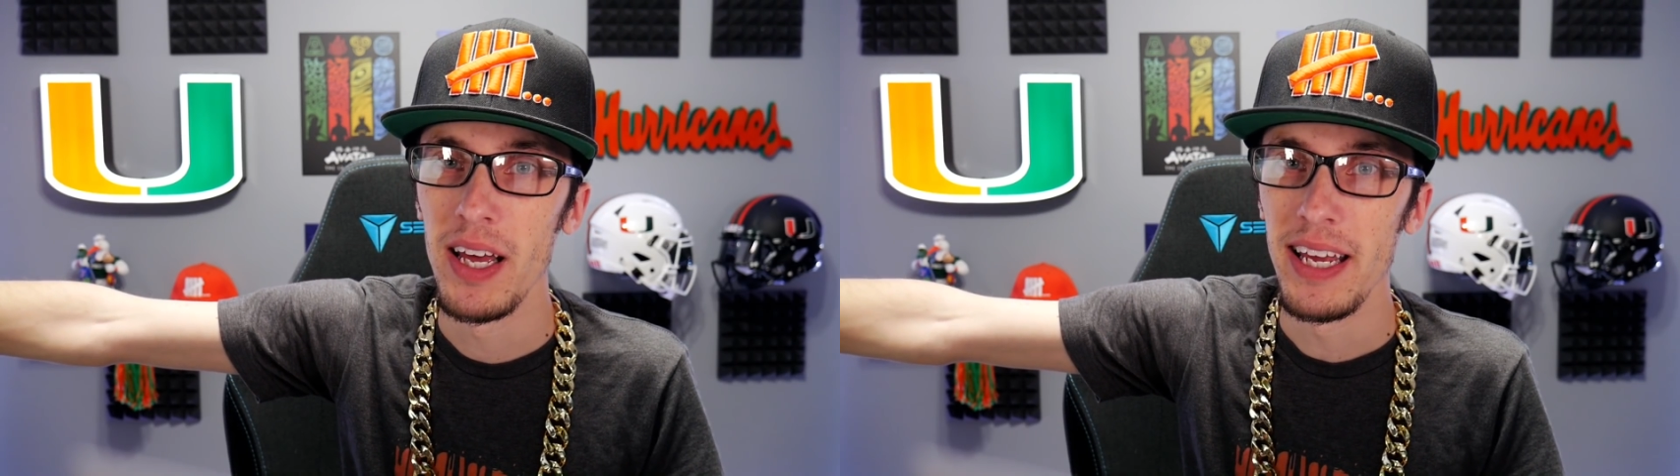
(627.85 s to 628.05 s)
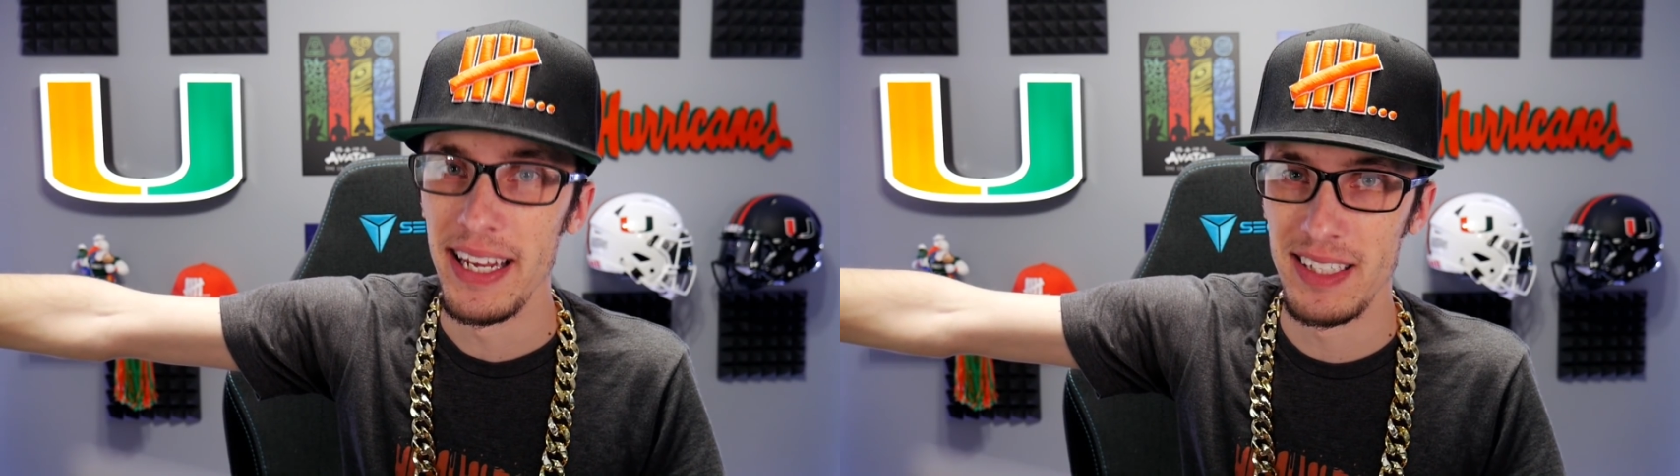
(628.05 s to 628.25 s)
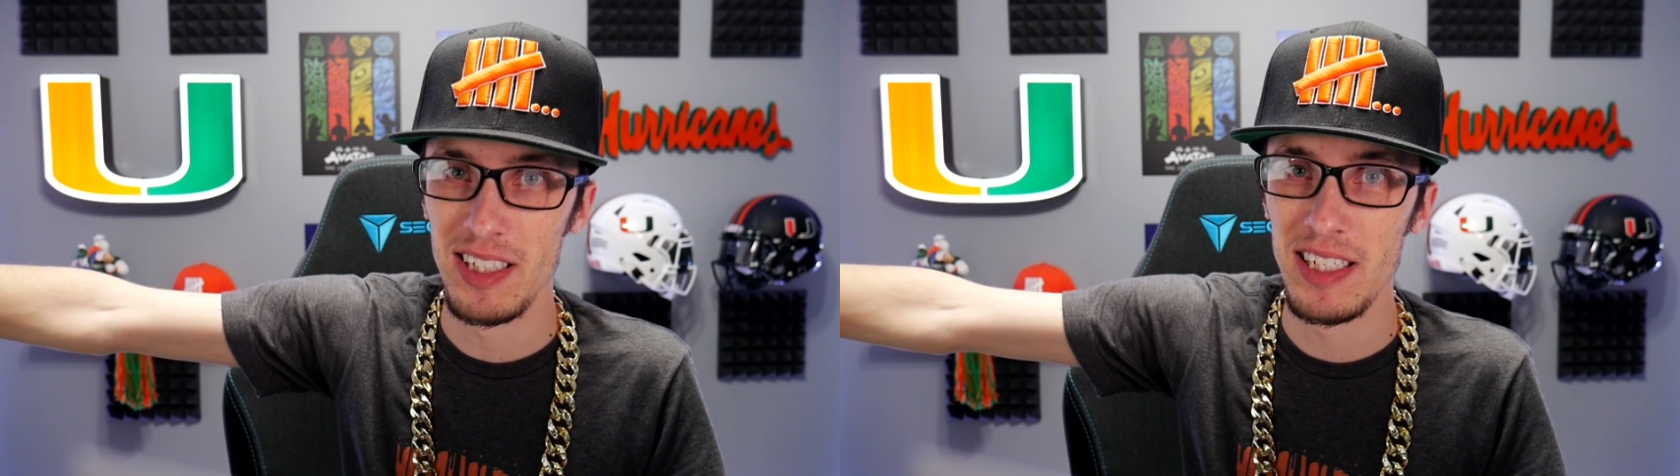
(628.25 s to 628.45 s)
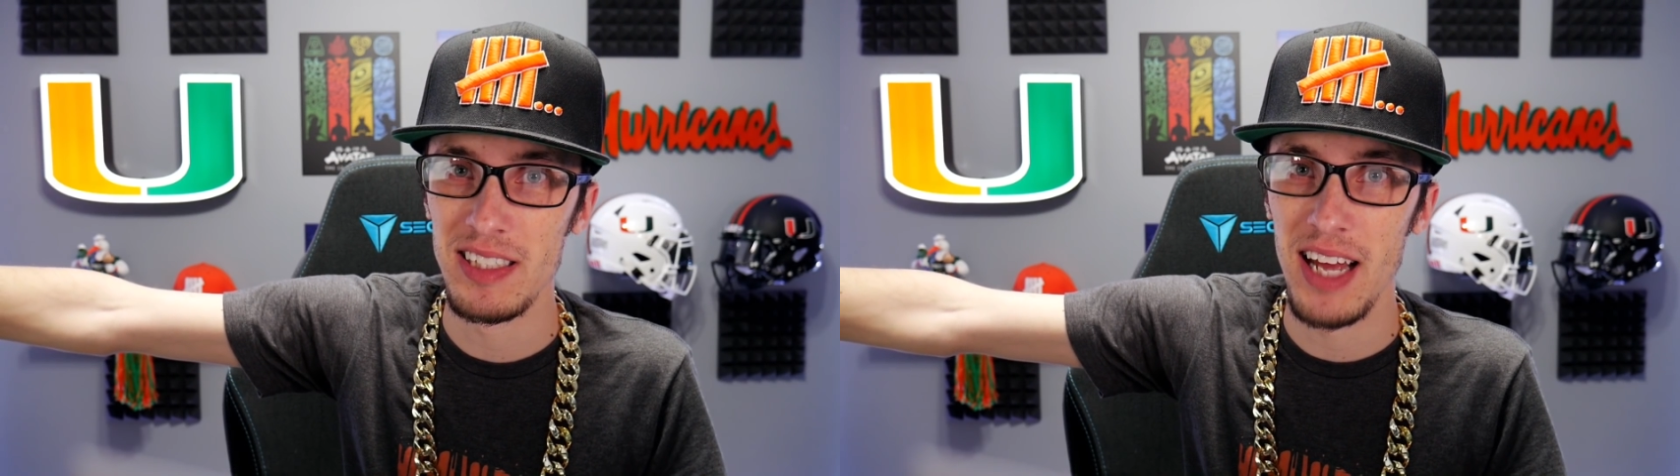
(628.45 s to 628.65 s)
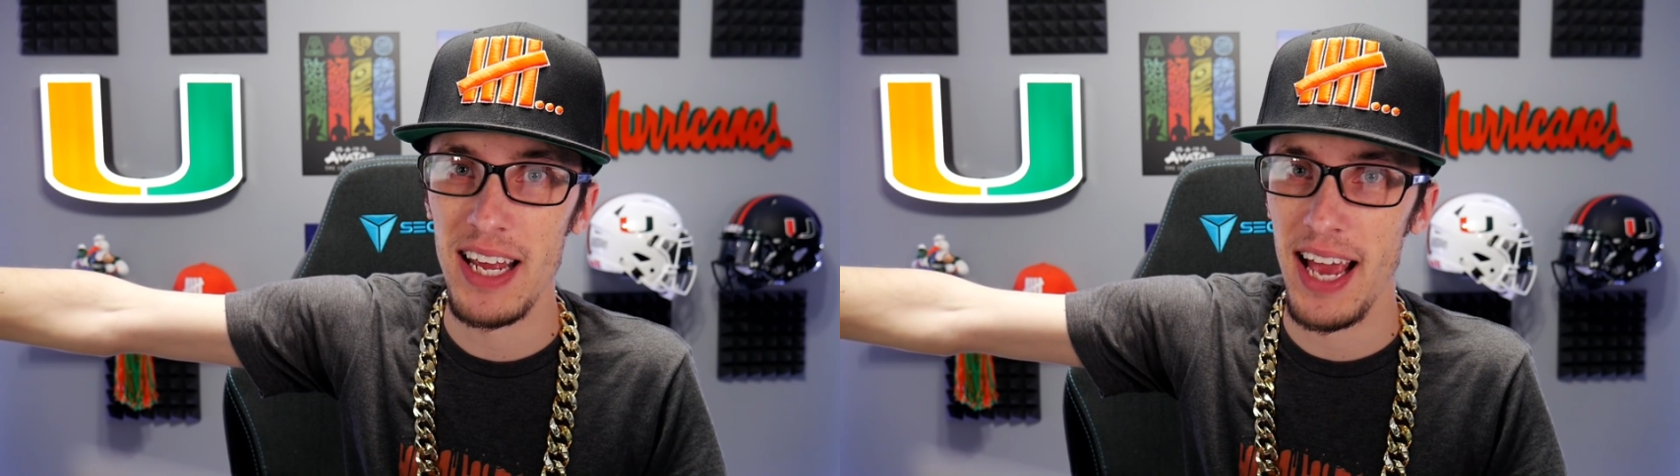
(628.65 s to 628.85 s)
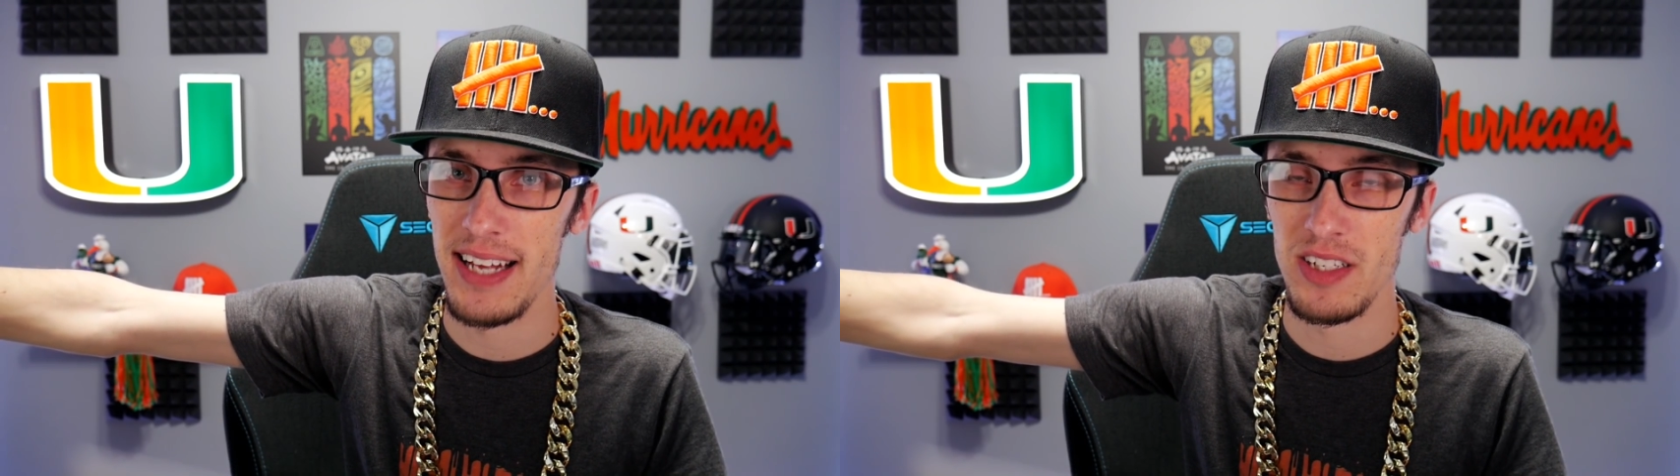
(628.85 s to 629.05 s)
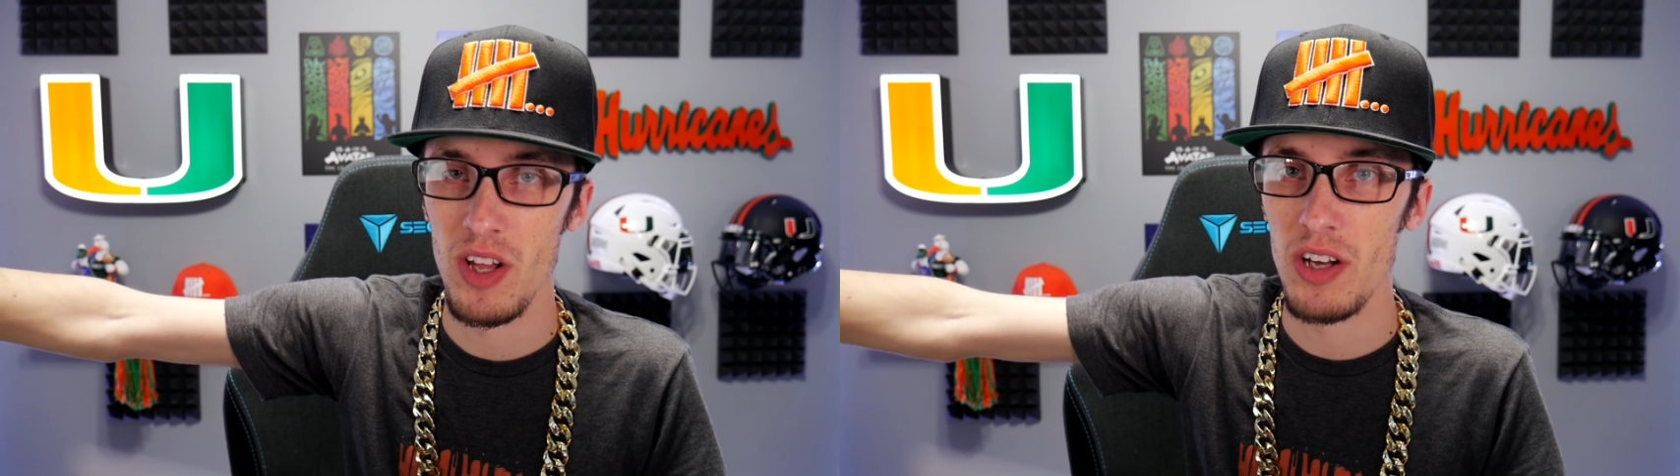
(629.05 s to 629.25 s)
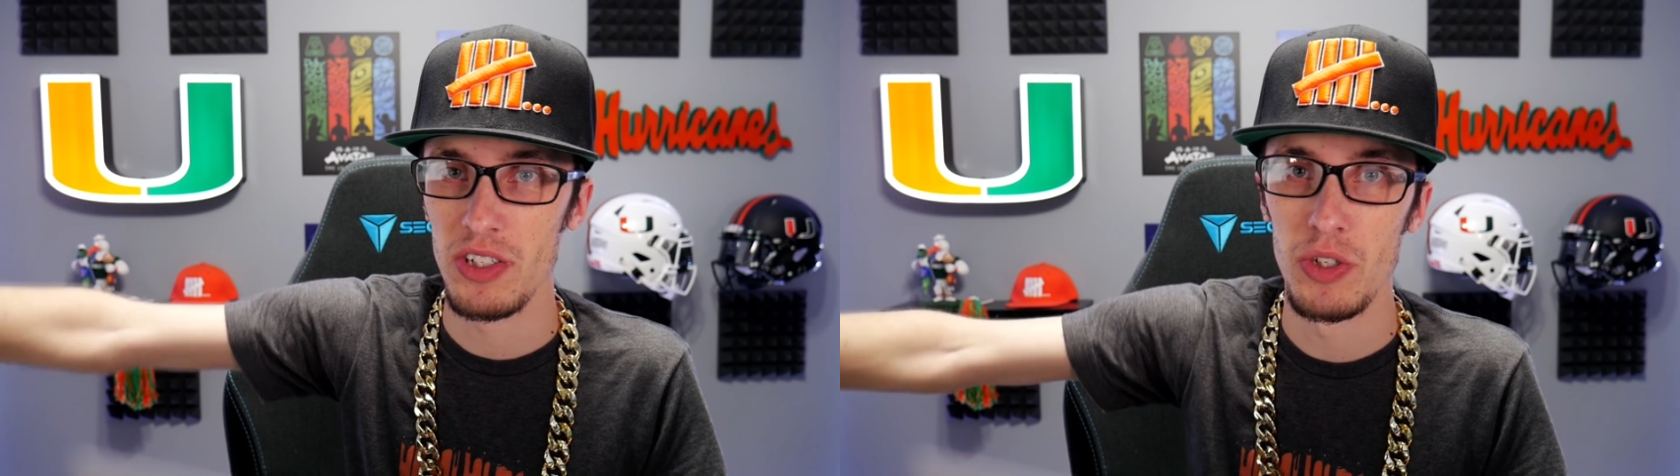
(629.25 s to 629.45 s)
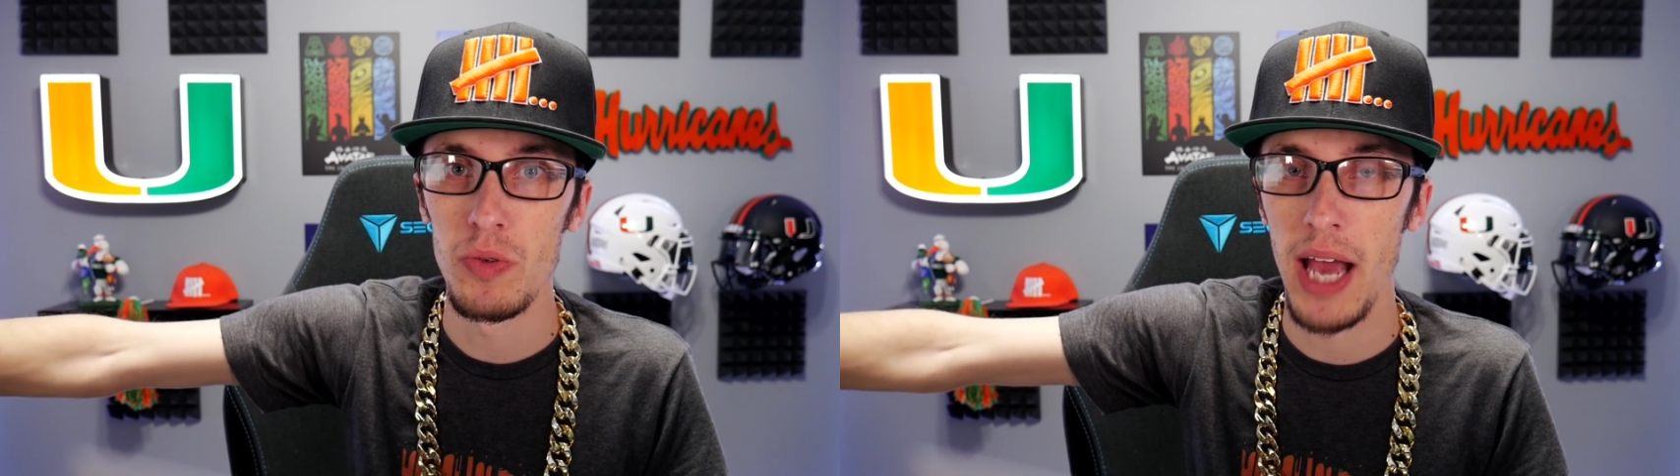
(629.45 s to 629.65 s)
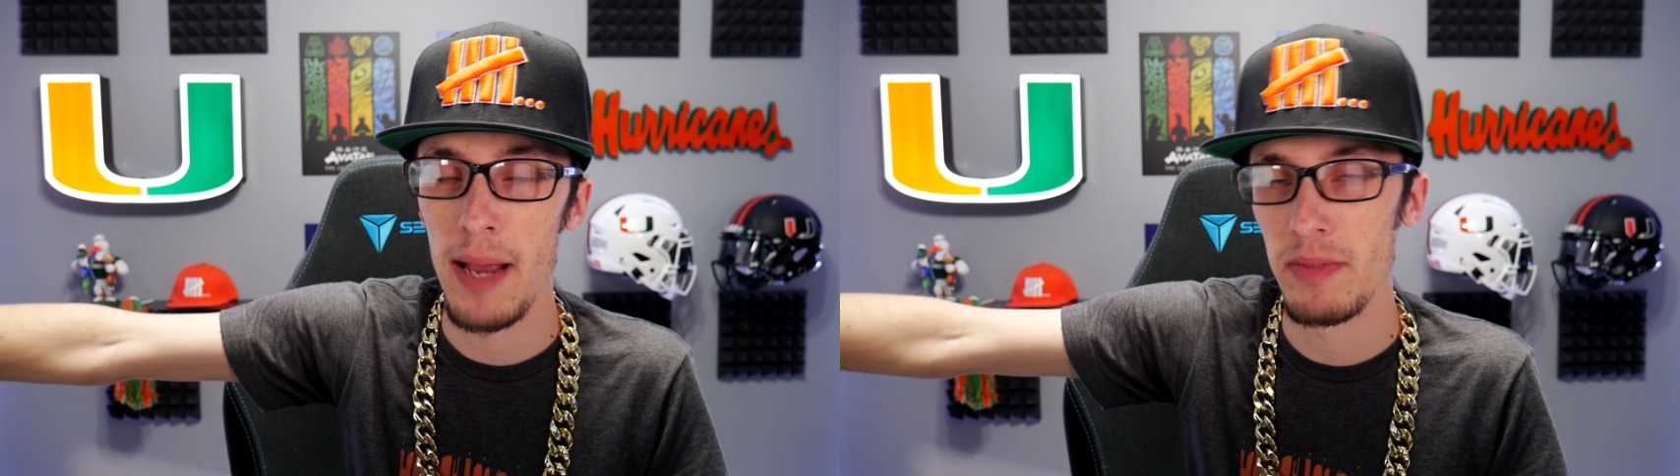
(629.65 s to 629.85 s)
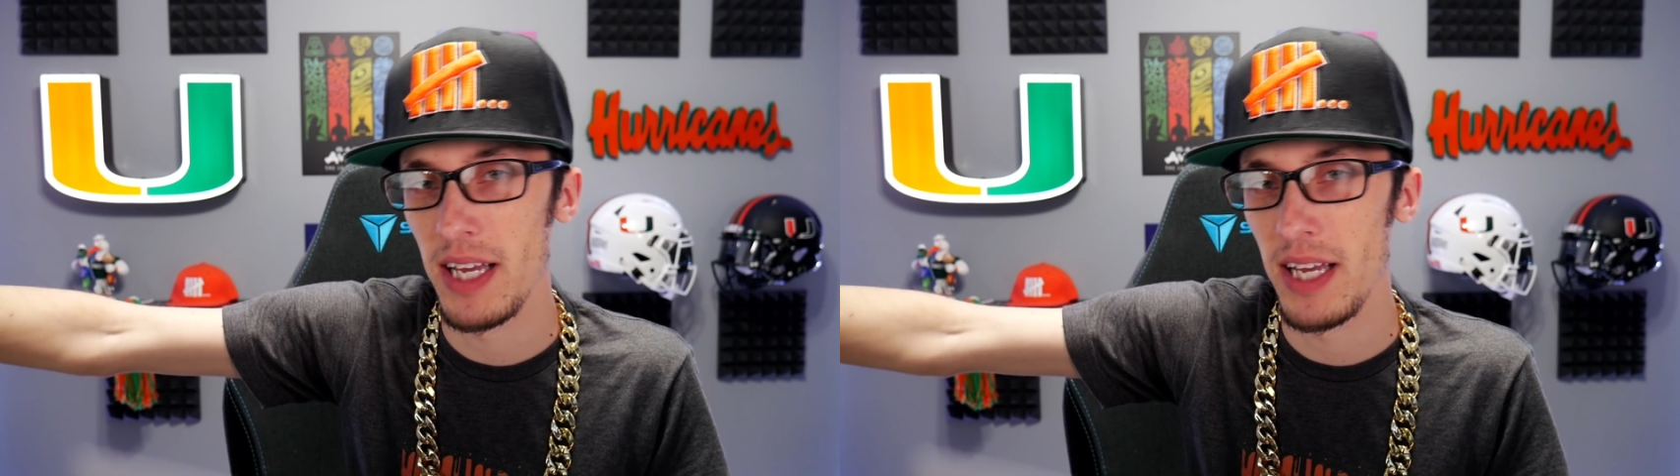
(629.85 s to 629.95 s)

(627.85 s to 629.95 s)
NC State has lost 2 games.